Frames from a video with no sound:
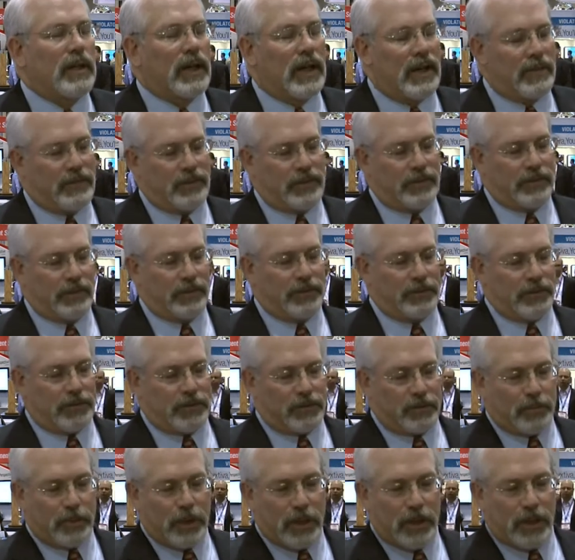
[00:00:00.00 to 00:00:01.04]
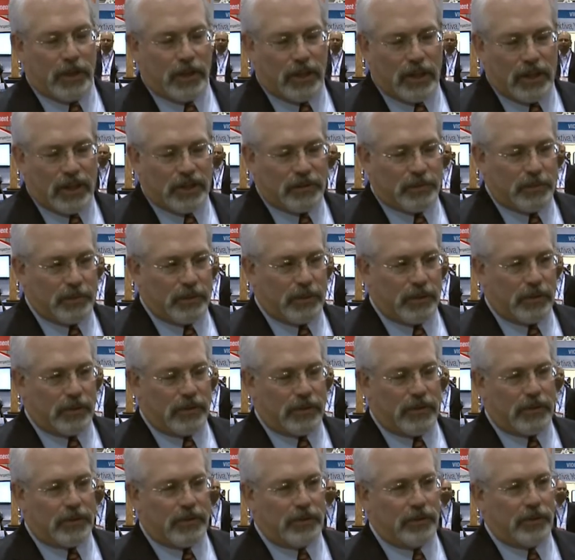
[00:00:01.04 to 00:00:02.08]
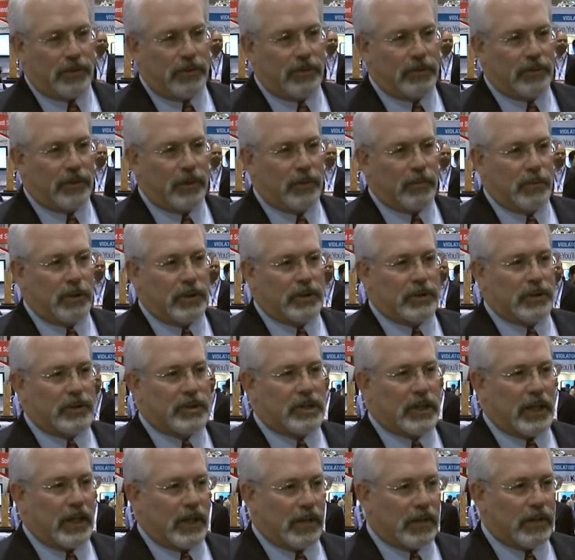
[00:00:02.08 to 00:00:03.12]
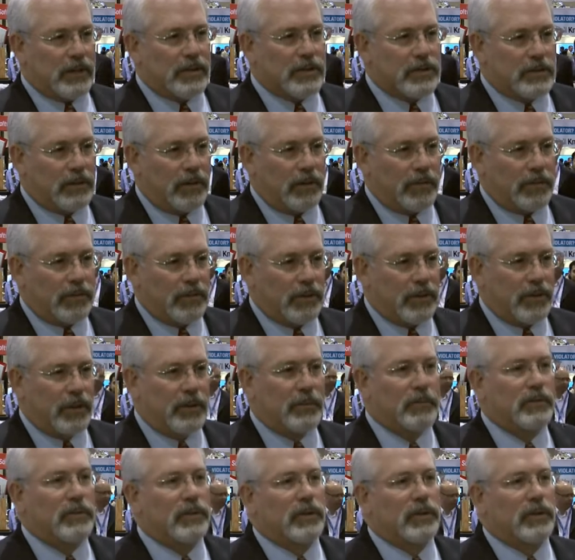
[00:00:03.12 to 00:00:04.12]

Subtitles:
Obviously, for smaller hospitals, it's still very much a challenge for them